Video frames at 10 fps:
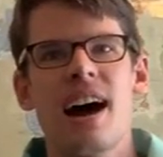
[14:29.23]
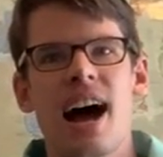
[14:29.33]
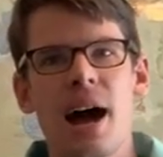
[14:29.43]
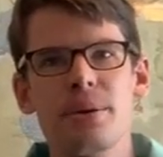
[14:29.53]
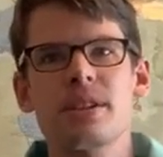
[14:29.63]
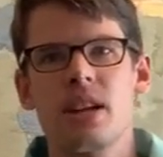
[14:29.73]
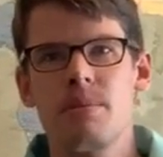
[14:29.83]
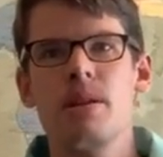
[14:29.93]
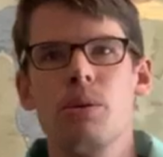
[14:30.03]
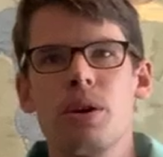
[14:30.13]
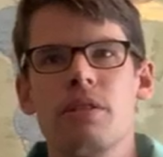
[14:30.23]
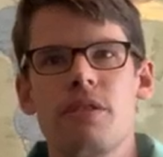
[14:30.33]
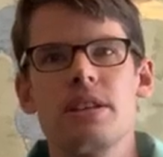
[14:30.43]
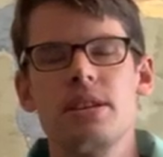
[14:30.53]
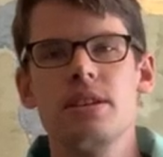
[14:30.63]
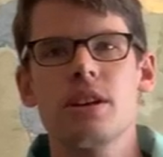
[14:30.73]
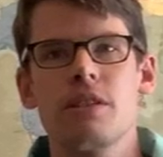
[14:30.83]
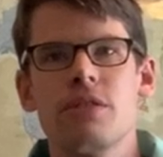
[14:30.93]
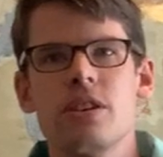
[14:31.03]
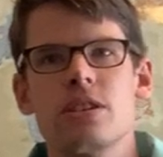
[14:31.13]
I was going to be the one to face Esau
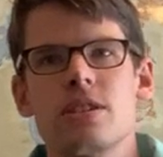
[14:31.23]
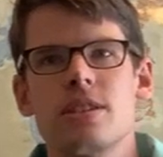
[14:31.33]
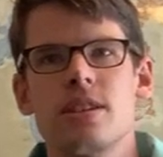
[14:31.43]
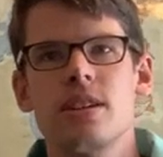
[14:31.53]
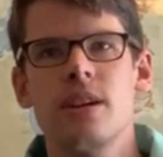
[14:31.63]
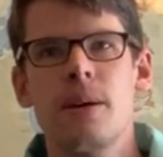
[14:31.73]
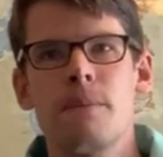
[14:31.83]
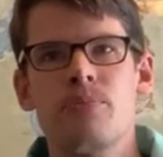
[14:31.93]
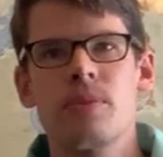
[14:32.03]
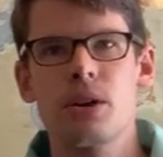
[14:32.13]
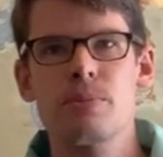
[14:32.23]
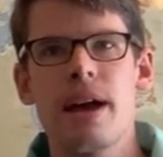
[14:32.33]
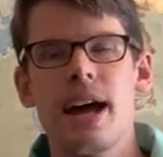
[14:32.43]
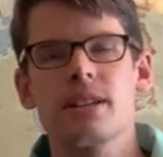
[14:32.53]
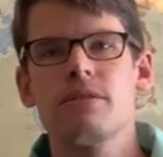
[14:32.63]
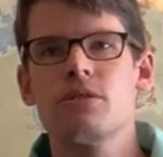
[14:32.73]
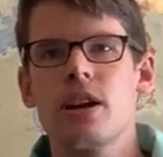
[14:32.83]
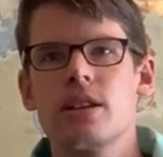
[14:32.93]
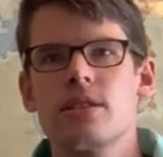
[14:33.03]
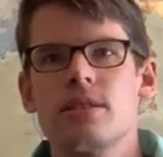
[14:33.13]
first. That was my act of
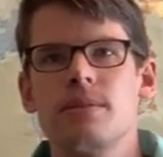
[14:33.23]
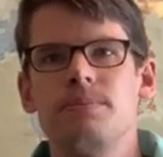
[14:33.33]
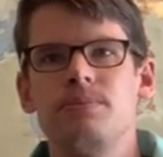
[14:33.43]
trust.